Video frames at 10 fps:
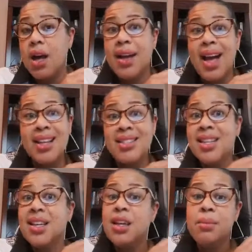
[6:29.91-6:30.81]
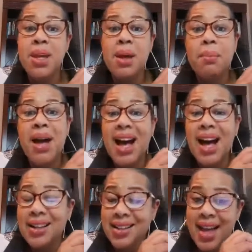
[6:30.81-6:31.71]
Content could be a
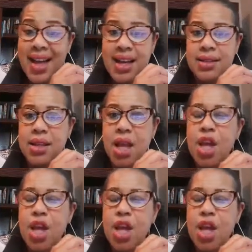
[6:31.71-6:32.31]
podcast.